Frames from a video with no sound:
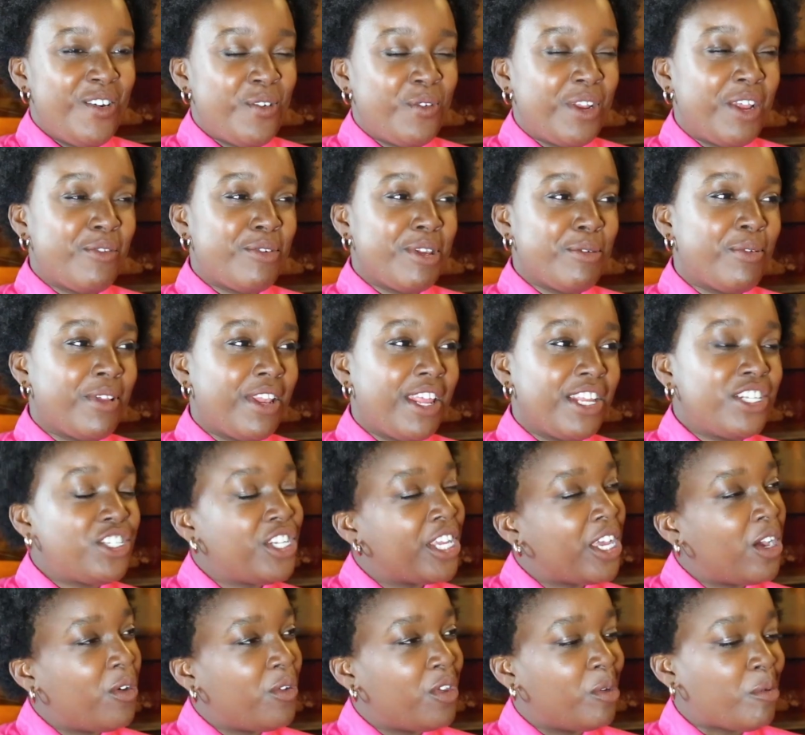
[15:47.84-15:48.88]
Whenever people are like,
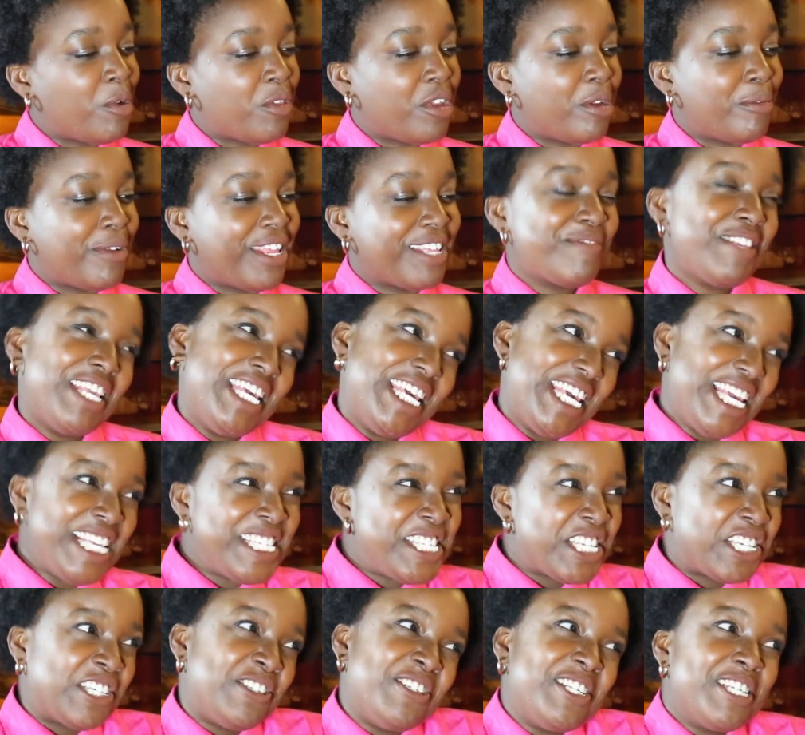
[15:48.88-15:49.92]
do you get older brother? I'm like,
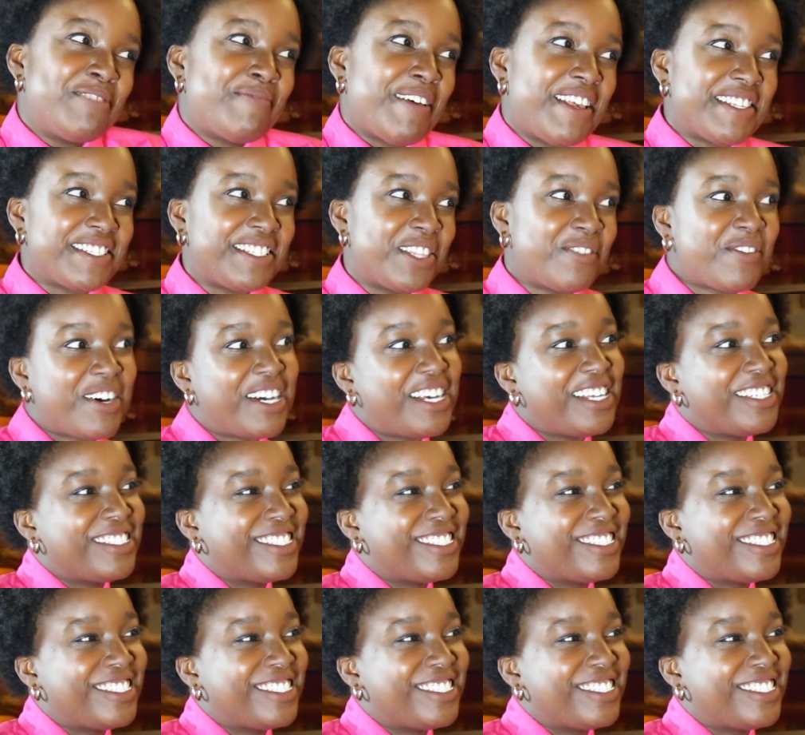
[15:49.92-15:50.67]
he's the coolest person in the world.